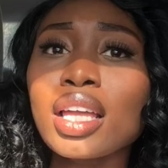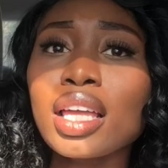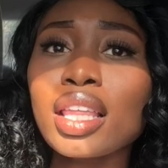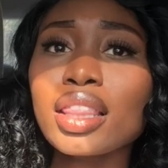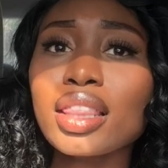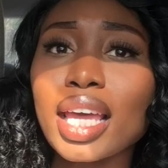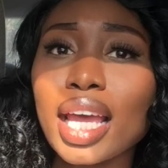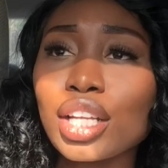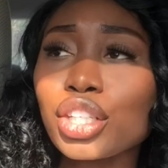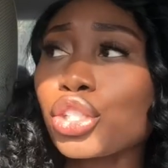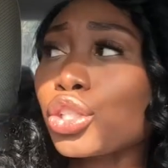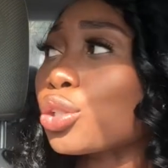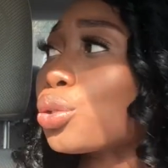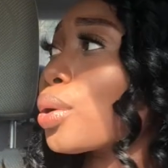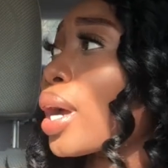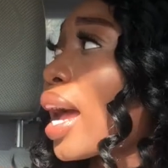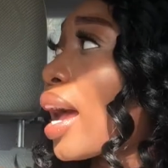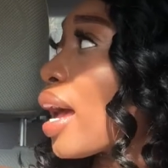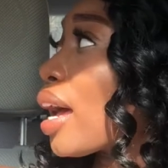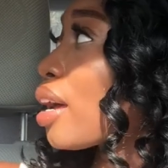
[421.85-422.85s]
that you
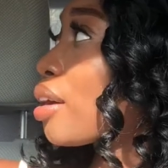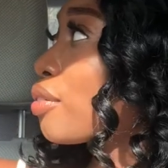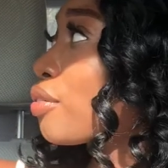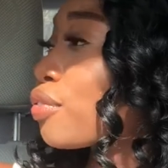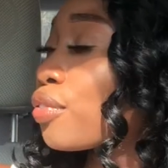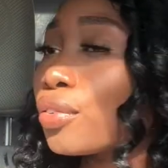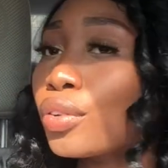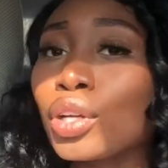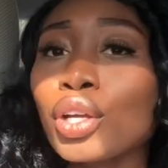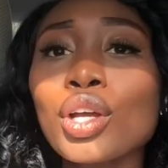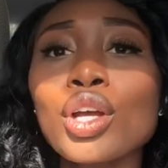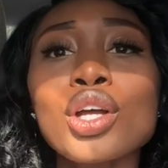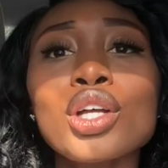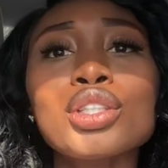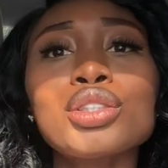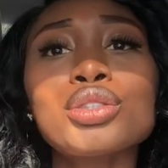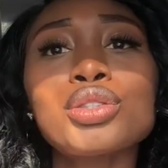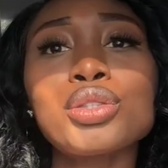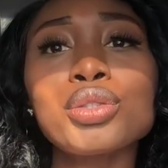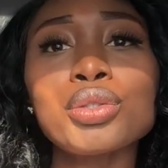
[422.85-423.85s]
have
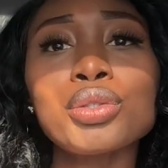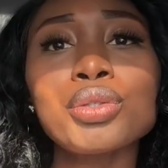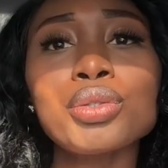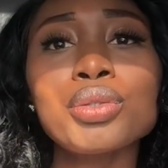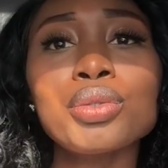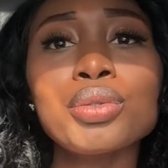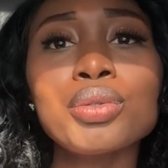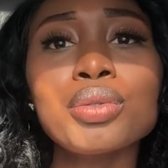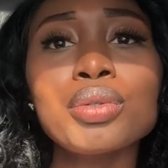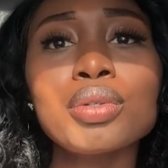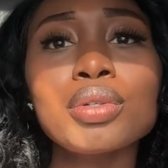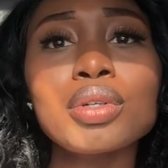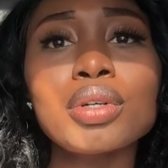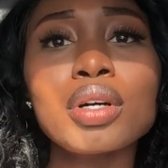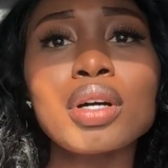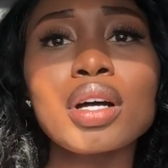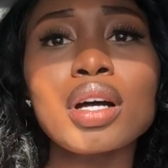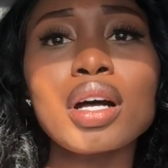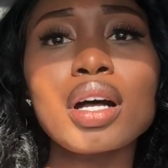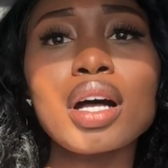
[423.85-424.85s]
to
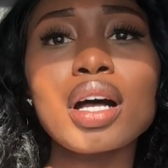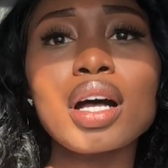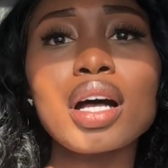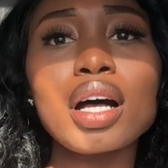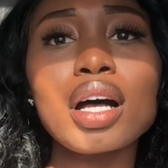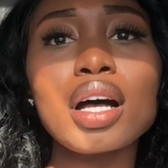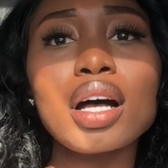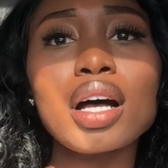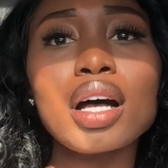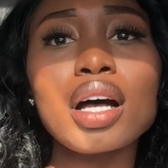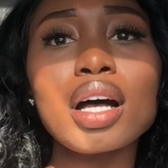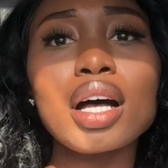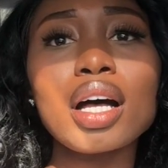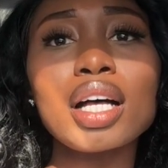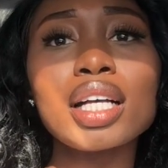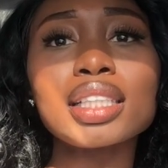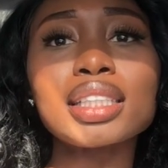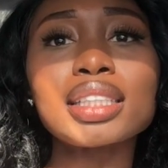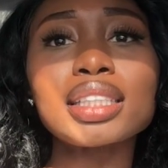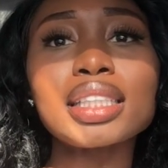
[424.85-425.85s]

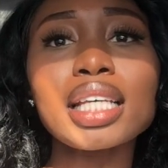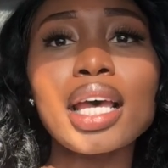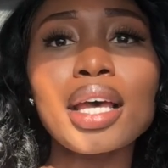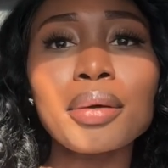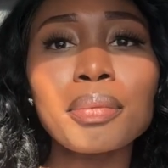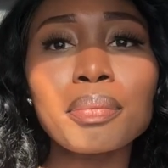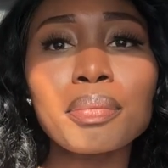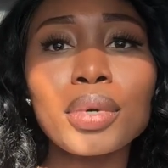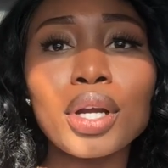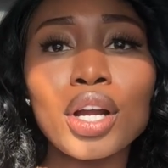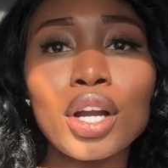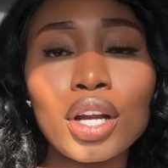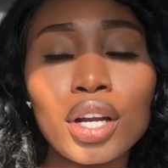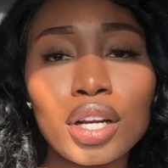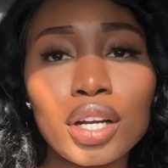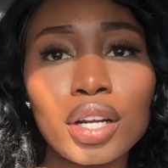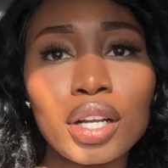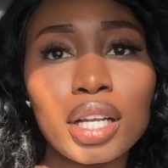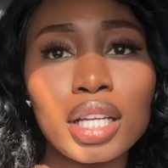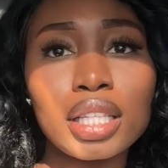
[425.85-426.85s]
accept
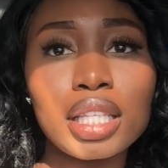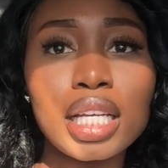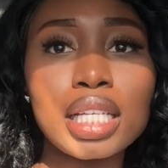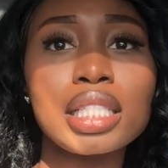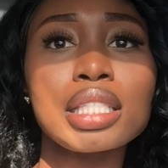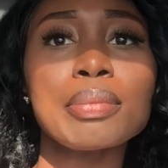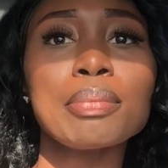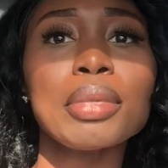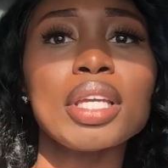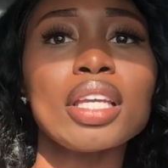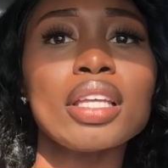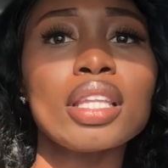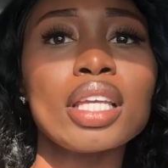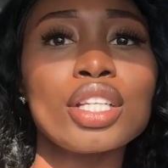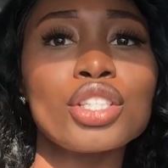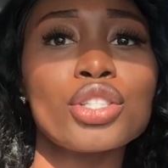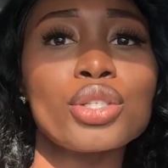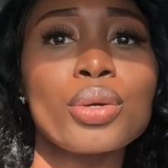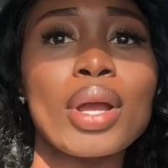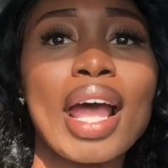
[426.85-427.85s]
hurt. It doesn't mean
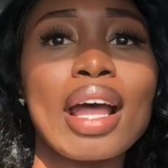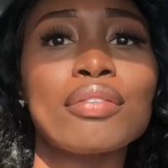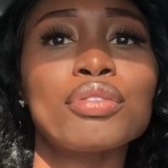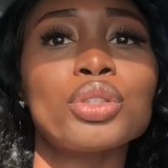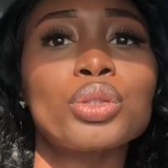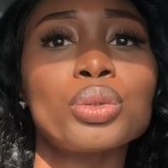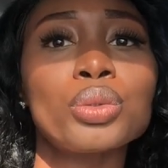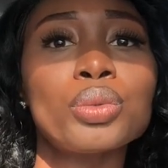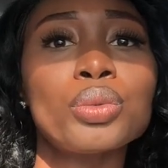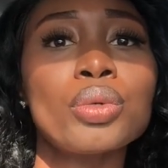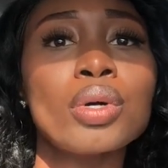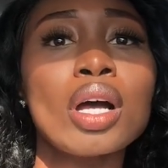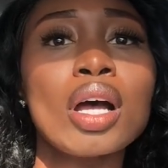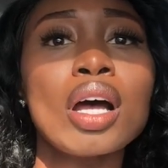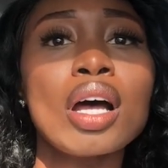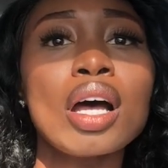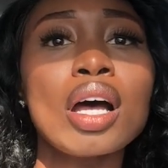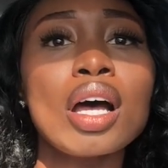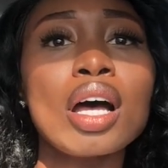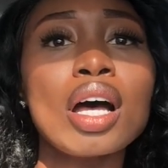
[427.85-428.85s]
that you have to
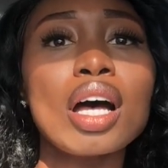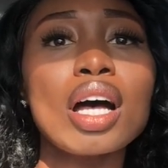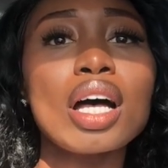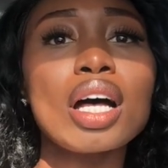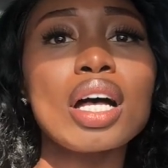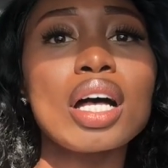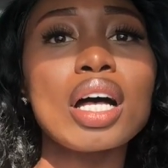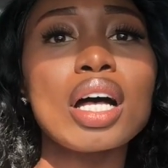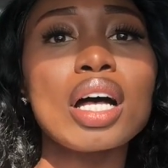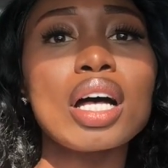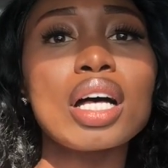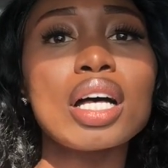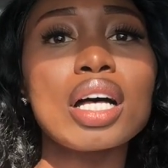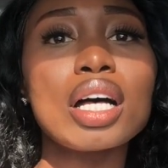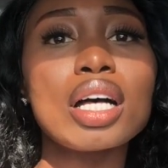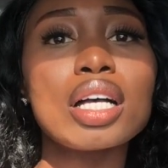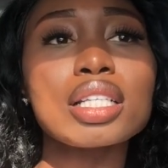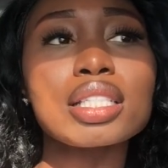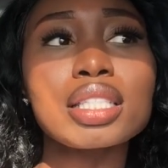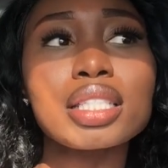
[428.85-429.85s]

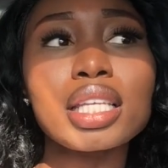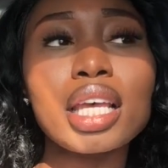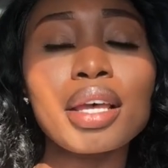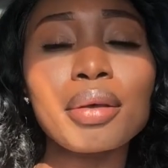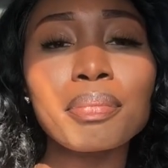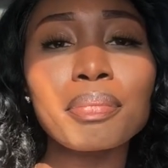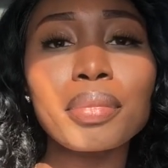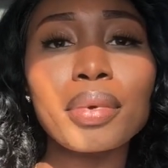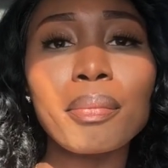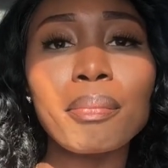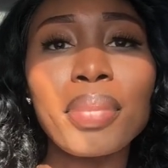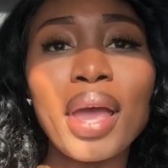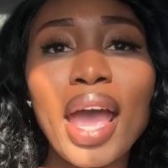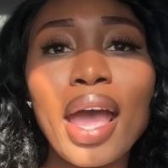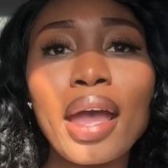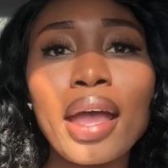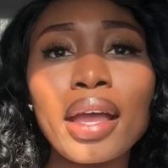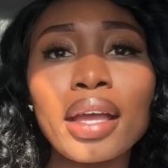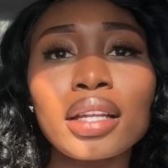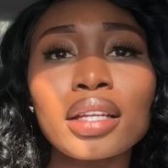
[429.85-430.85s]
accept
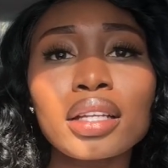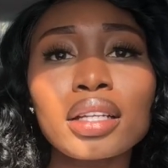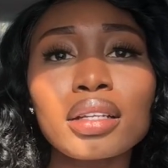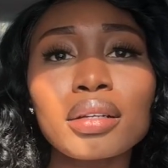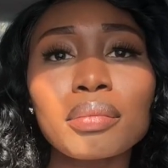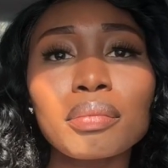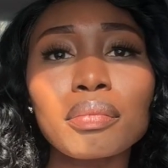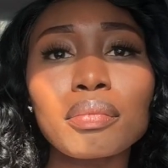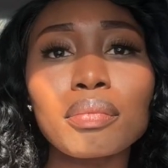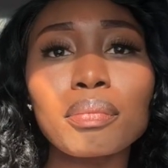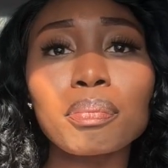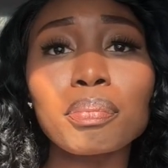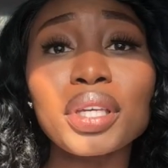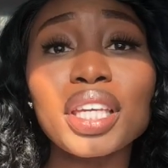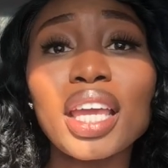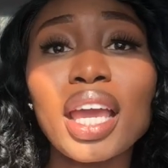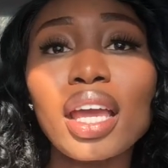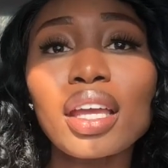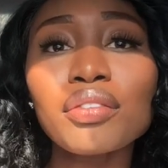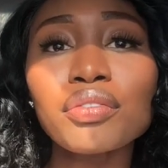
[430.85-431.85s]
bad
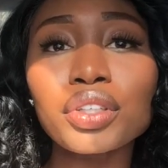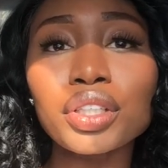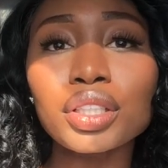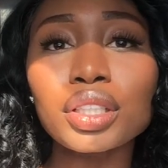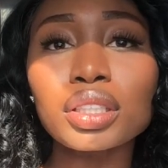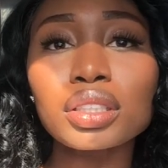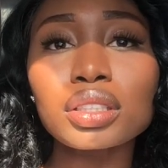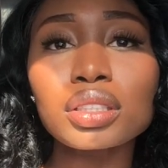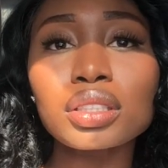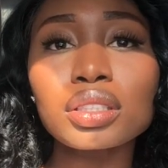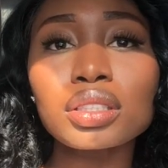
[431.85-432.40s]
behaviors.